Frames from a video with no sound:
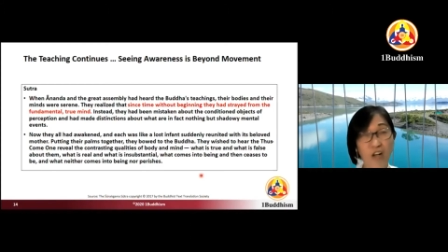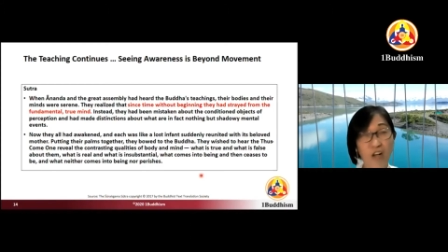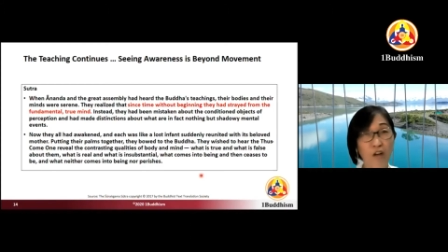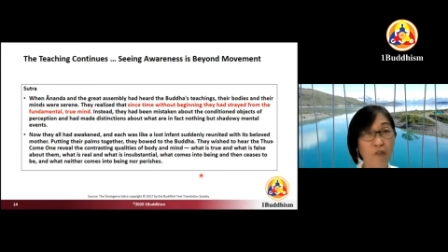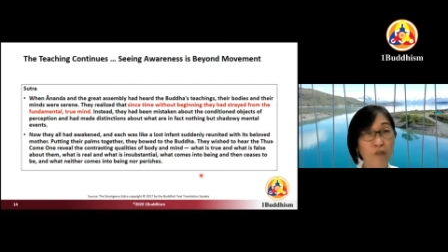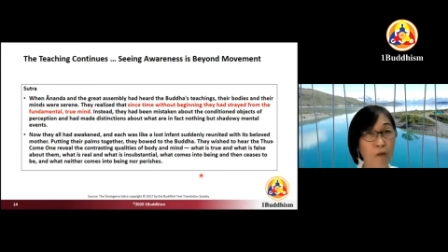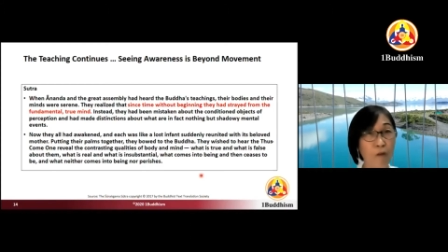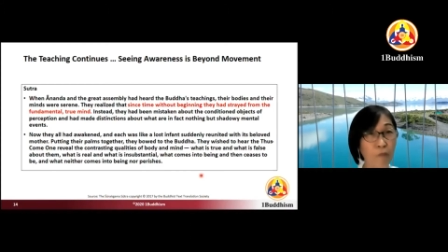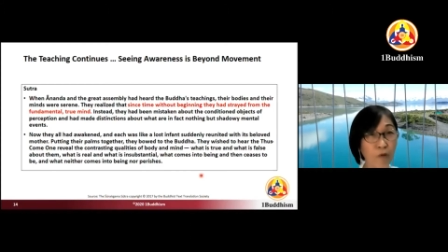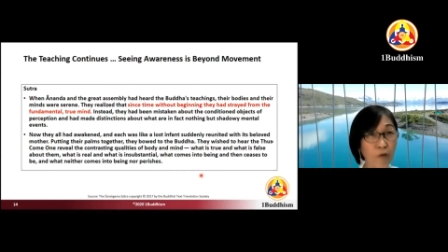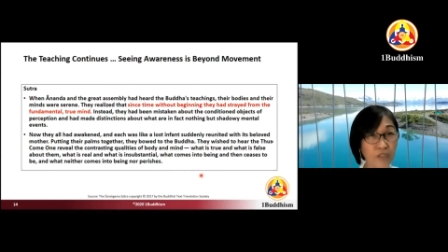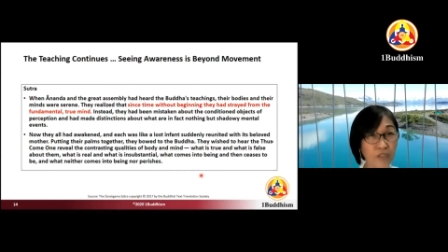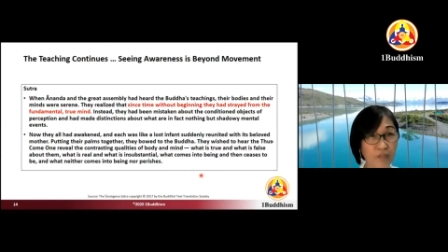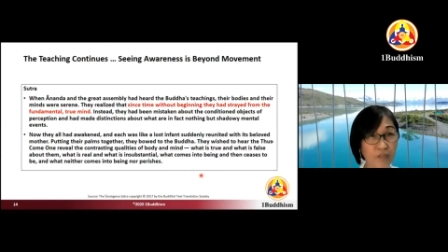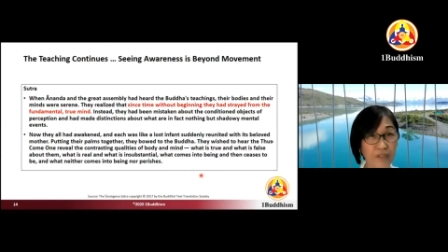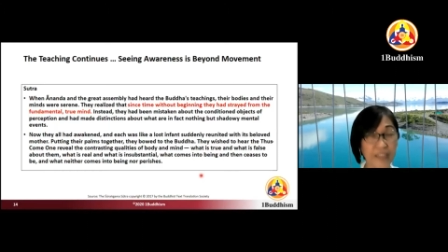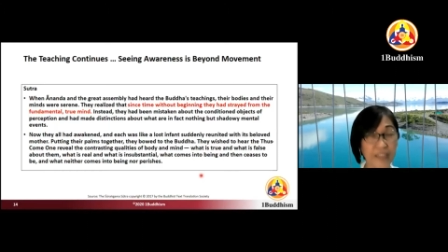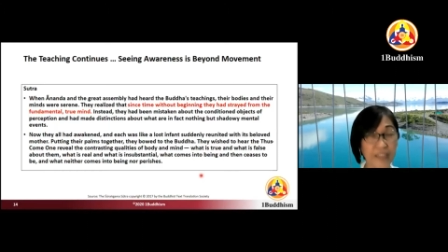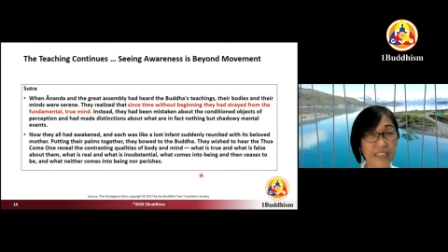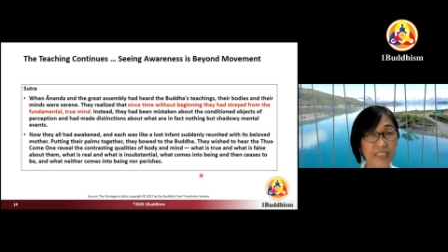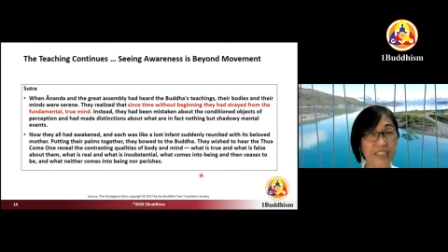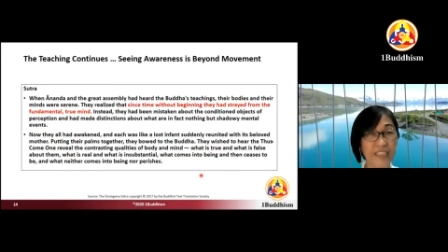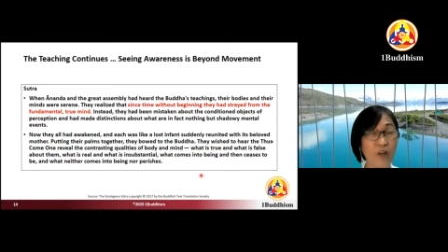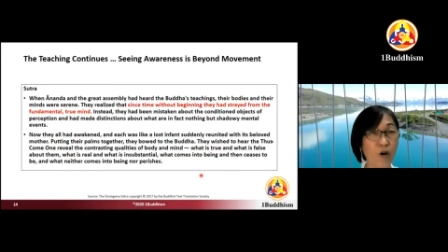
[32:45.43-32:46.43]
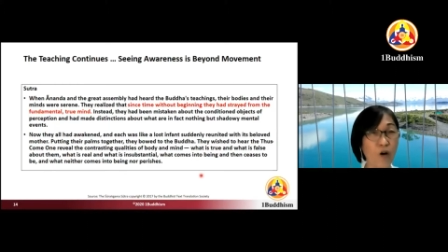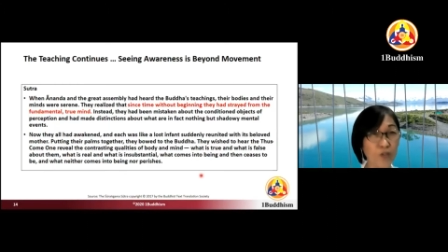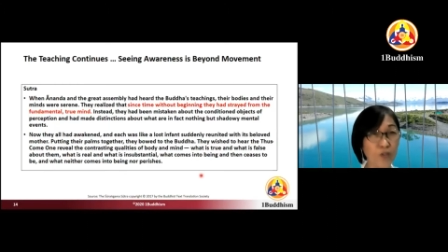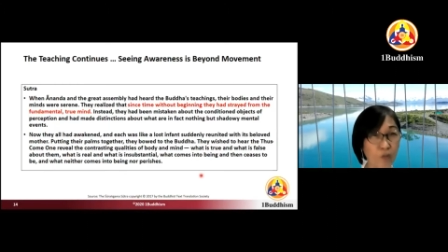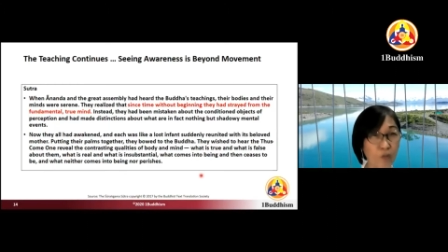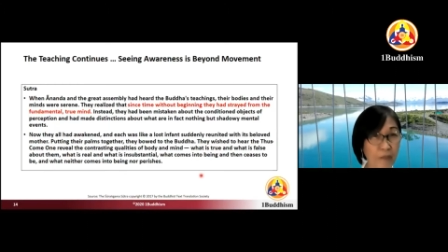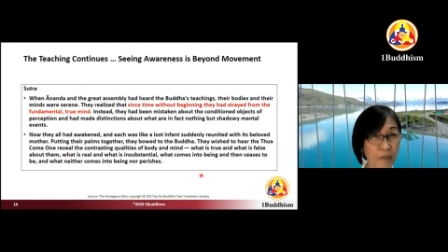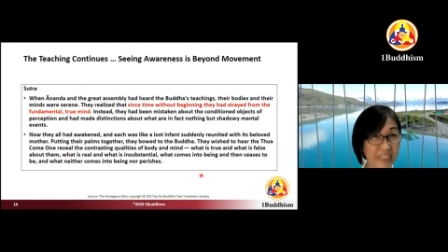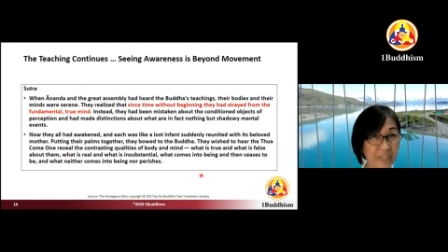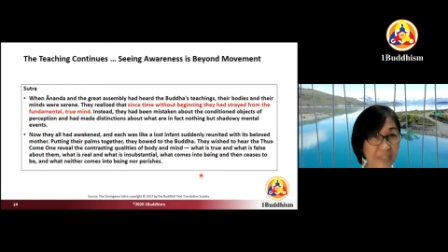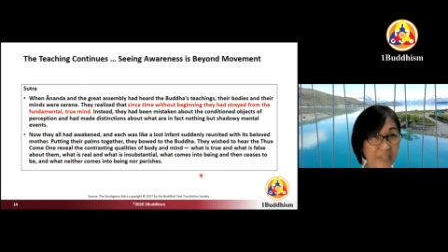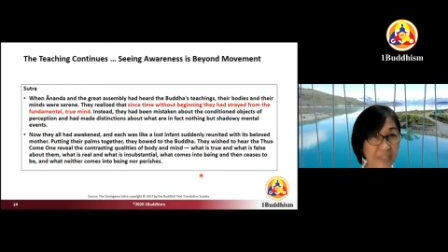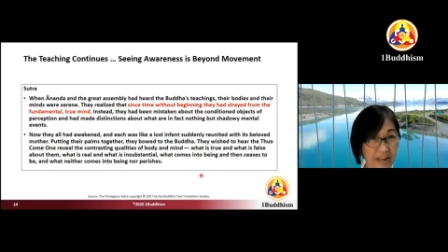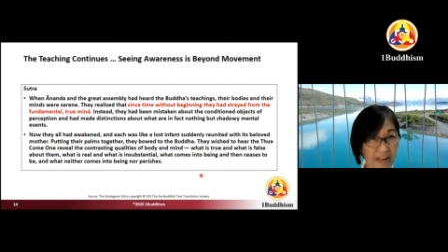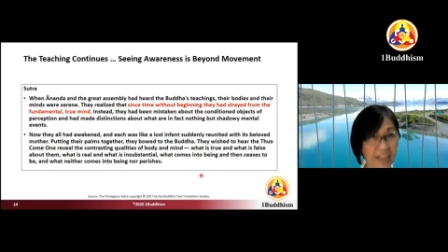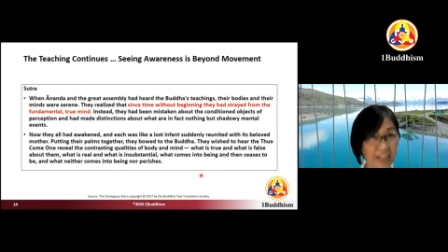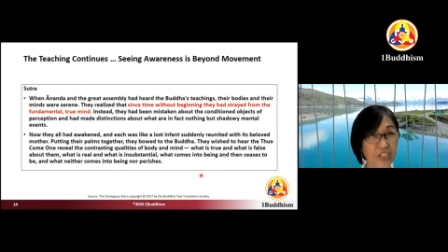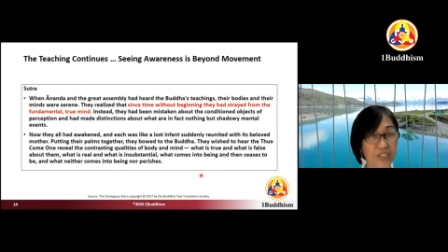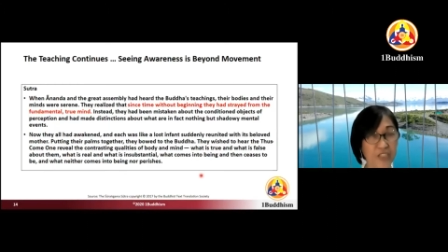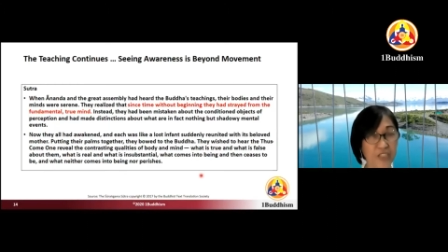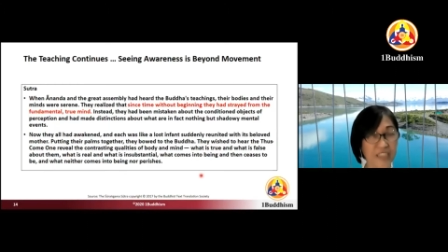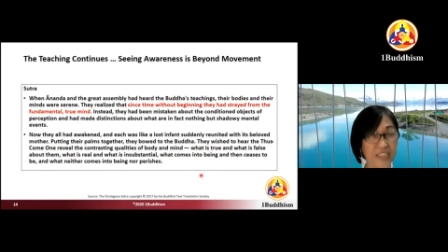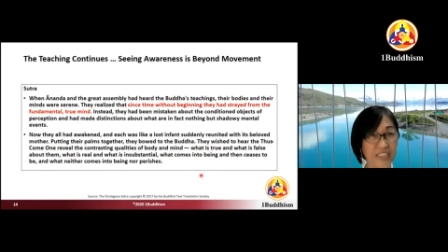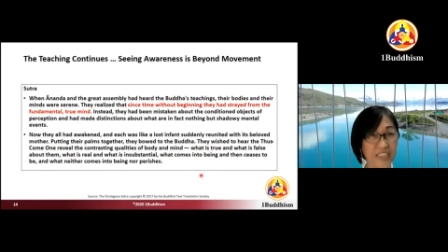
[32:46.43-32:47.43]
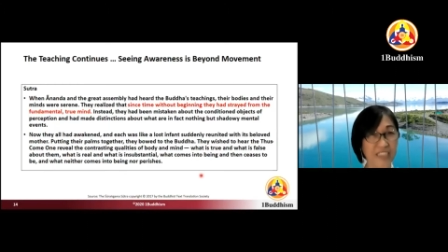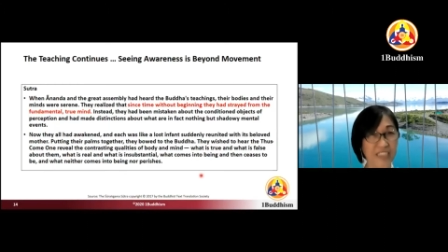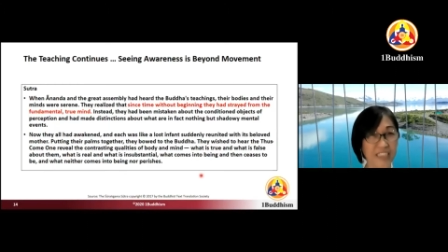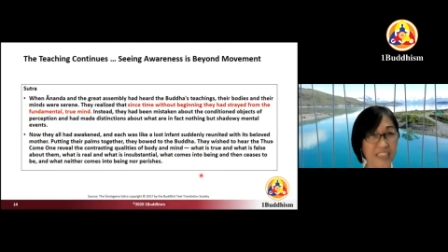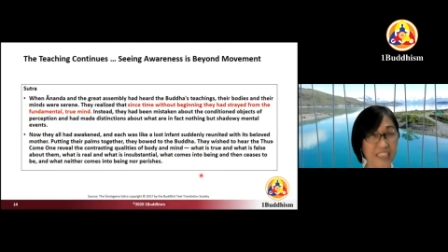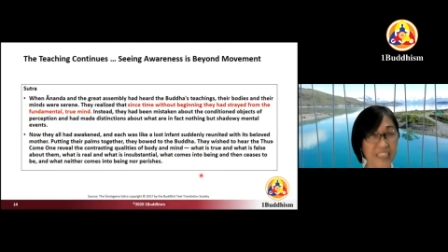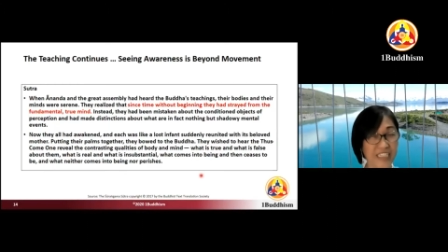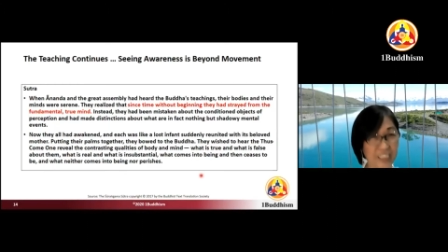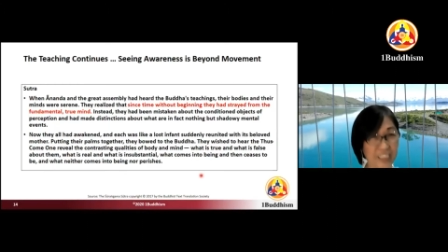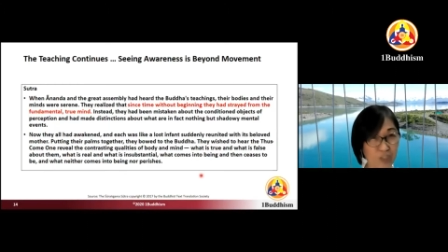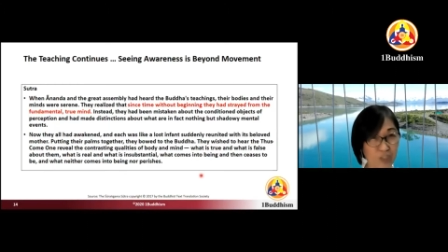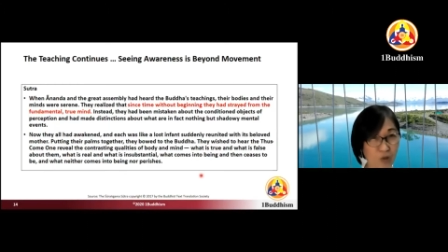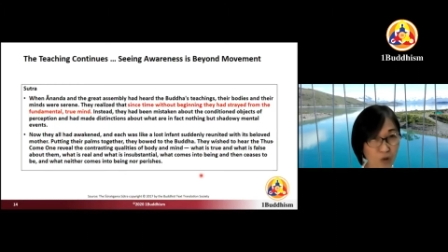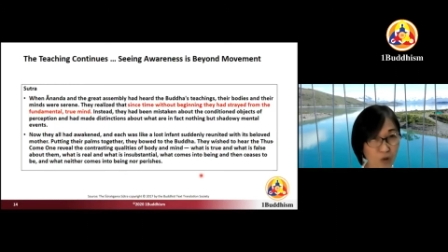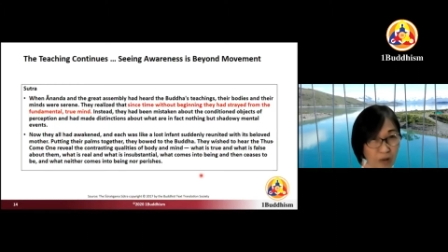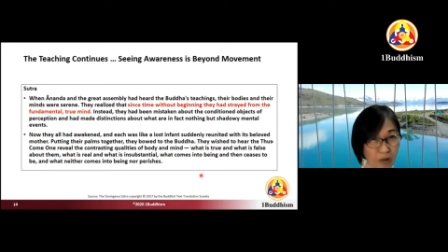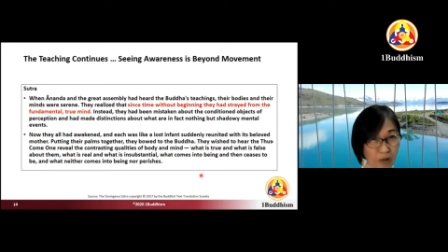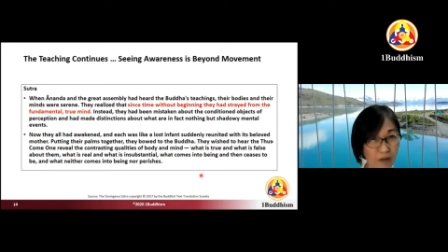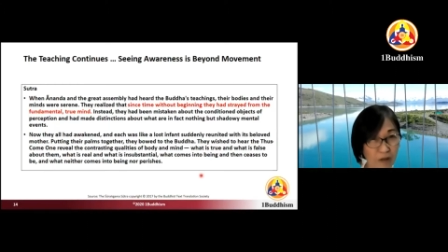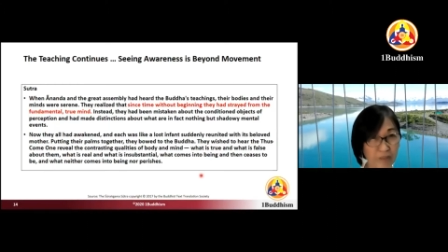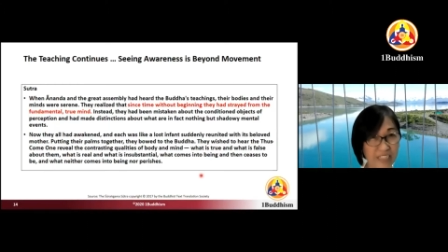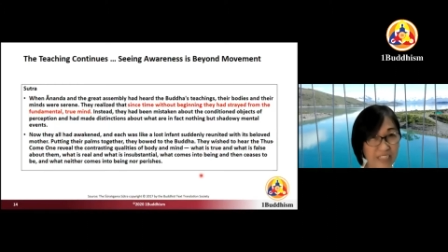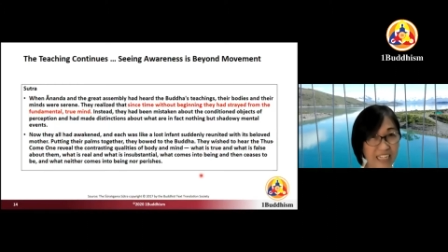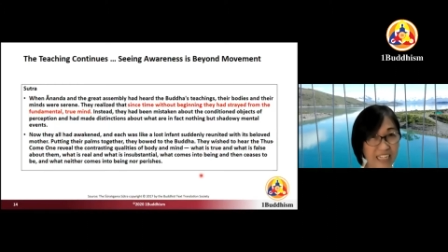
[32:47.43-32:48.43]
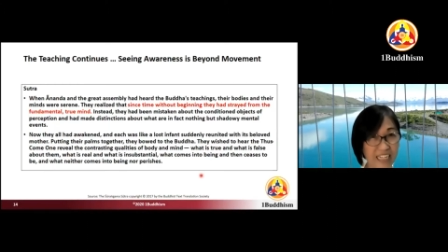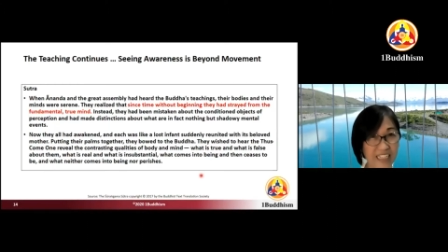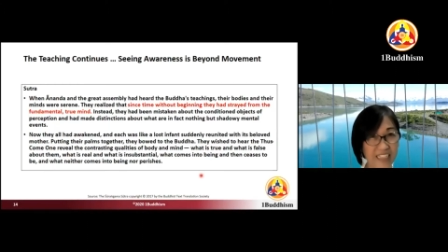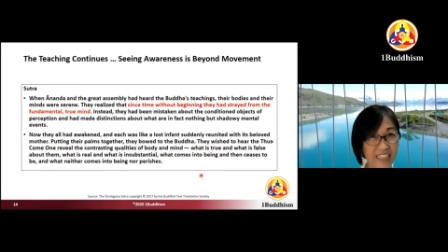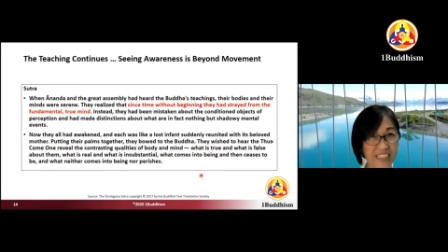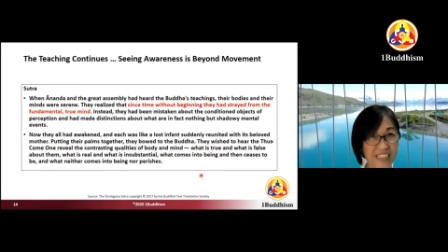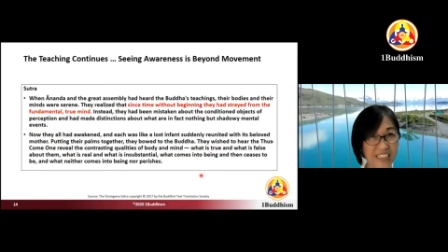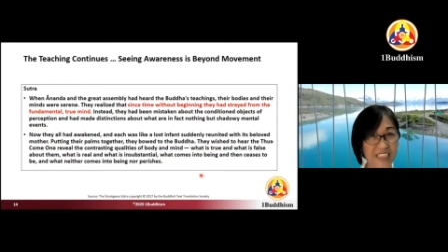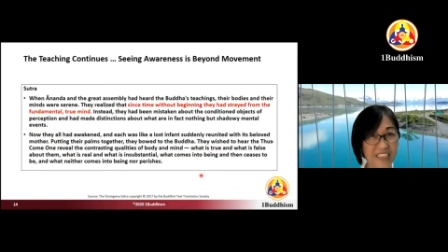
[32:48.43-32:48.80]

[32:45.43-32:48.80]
for most of us, the automatic reaction is to look outside,